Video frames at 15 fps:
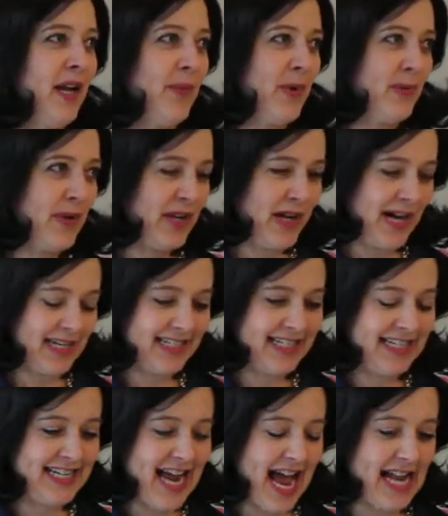When we got
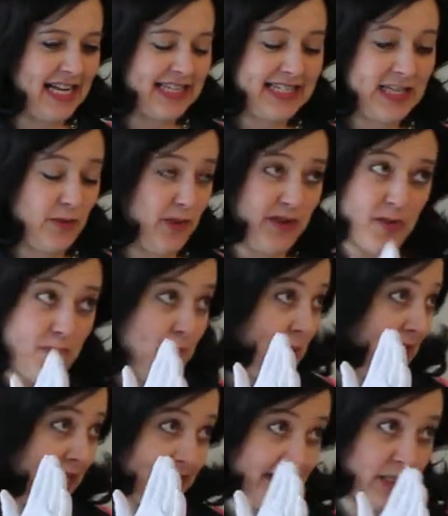to Dallas, there was the
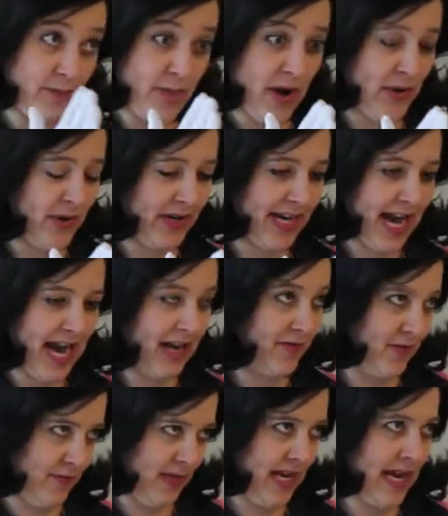biggest motorcade
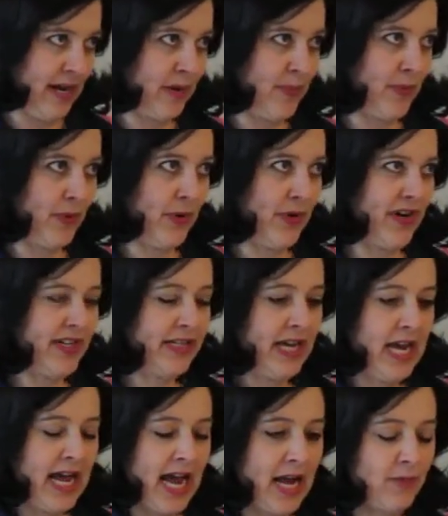from the airport,
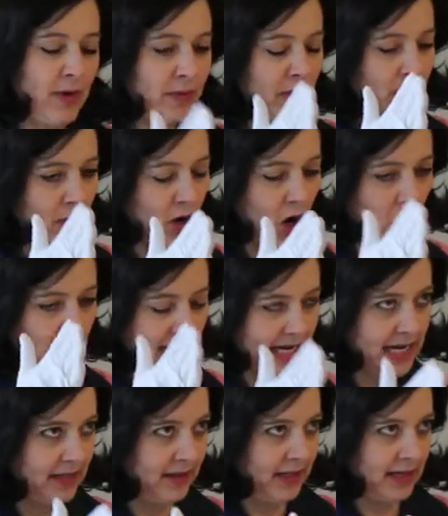and when we were all
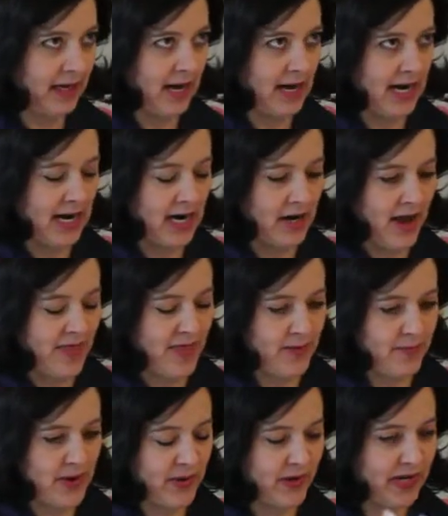in the car and
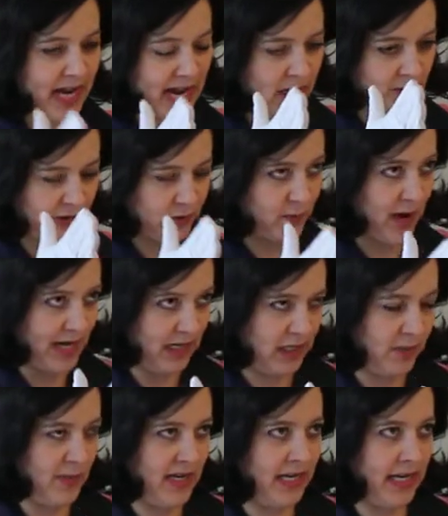the motorcade was ready
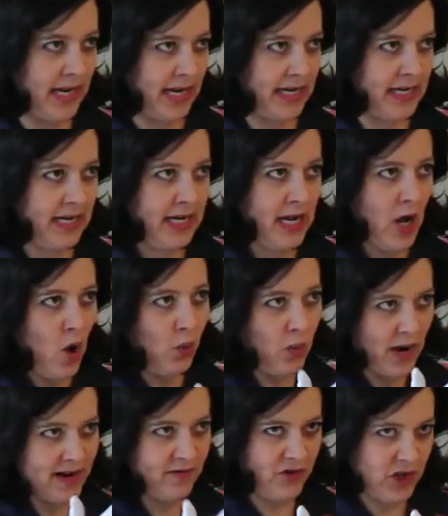to begin,
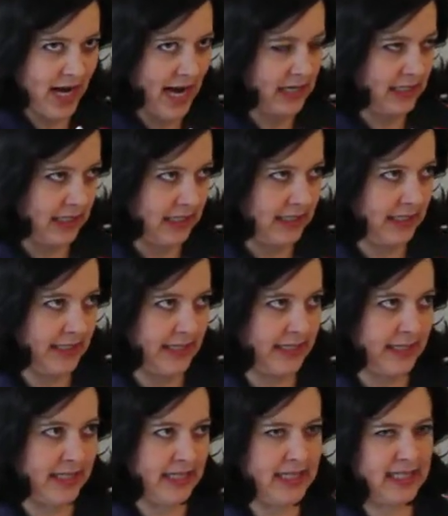one of Jack's
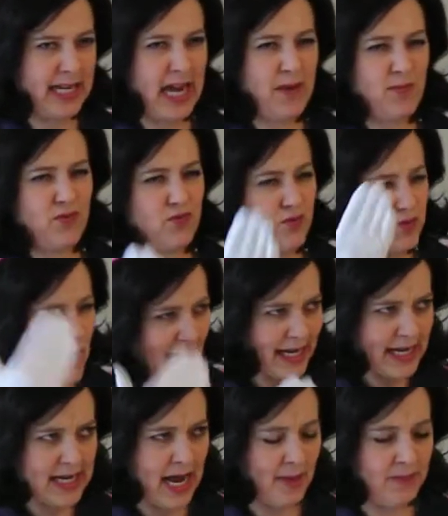assistants came
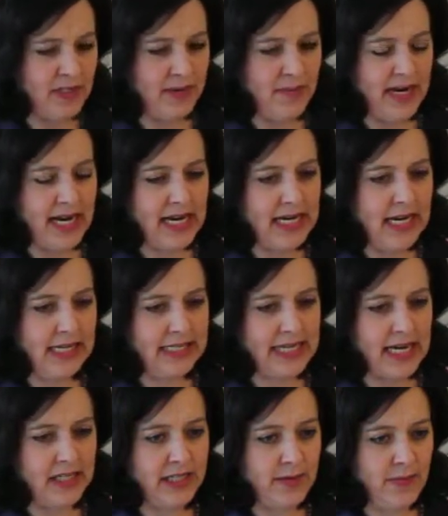running up to me and he
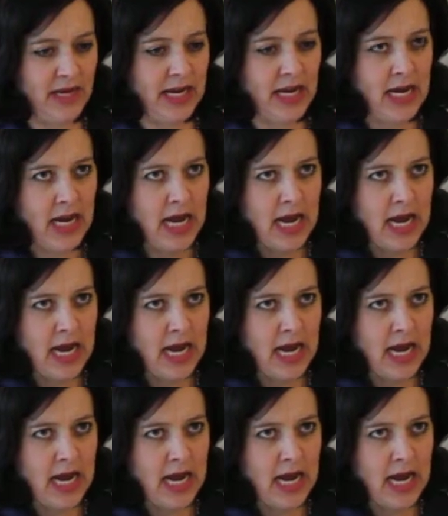said to me,